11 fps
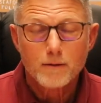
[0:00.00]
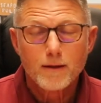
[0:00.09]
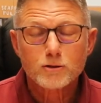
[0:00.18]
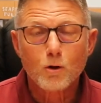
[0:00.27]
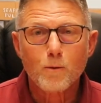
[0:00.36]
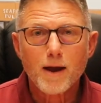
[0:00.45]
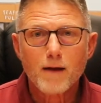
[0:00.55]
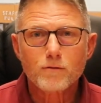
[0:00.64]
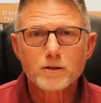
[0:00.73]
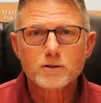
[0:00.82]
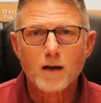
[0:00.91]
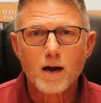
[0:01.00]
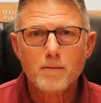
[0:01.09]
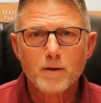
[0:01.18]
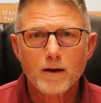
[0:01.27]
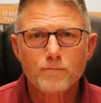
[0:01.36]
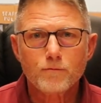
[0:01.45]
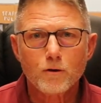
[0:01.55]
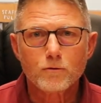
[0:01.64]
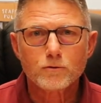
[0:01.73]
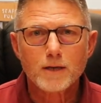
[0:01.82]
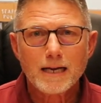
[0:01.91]
That's all we have this time. If
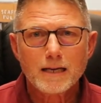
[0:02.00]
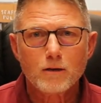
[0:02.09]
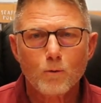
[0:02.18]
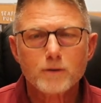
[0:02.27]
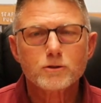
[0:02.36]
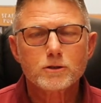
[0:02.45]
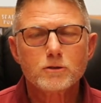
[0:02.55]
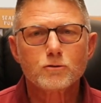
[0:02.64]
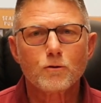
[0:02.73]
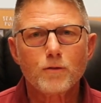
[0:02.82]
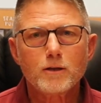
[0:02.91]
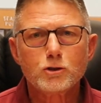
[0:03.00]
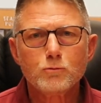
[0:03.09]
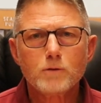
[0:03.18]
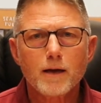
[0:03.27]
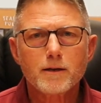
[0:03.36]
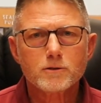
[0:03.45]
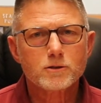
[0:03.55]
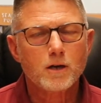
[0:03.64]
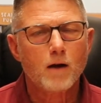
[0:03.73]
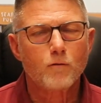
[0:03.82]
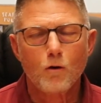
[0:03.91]
there's any questions or things you'd like us
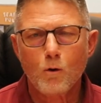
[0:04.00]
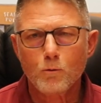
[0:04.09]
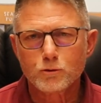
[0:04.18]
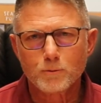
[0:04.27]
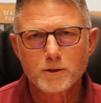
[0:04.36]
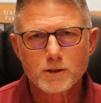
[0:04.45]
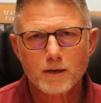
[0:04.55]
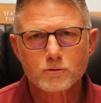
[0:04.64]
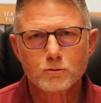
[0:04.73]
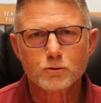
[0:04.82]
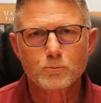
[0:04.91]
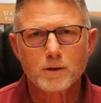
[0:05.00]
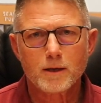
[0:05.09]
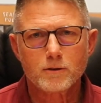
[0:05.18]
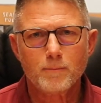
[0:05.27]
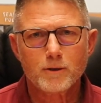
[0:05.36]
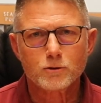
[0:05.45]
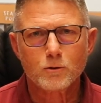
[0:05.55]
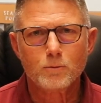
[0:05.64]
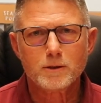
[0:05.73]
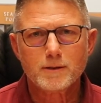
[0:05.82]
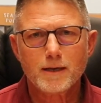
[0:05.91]
to cover, always reach out to us. We'd like to make sure
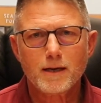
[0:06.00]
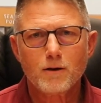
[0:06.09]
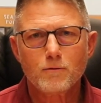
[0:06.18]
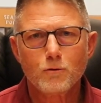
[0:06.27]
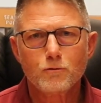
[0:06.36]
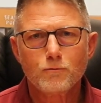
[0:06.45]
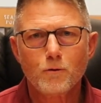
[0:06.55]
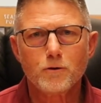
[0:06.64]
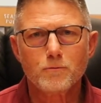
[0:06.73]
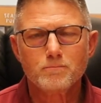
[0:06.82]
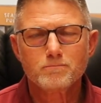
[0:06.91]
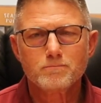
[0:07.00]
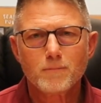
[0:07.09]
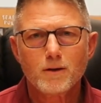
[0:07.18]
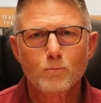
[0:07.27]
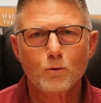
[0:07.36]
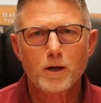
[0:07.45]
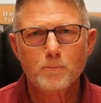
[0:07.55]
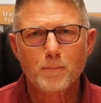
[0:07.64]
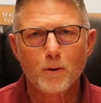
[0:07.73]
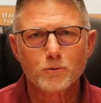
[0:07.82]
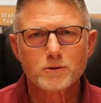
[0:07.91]
we take care of those for you. We'll keep
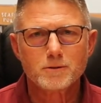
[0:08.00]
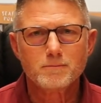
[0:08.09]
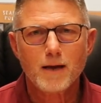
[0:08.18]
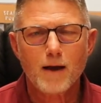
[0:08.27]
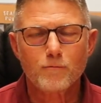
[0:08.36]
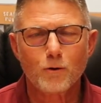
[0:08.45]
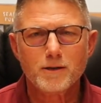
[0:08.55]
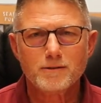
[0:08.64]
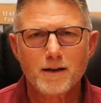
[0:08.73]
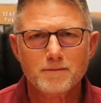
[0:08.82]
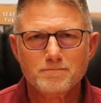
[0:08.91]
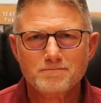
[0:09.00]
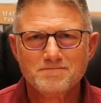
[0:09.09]
you posted. Have a great day.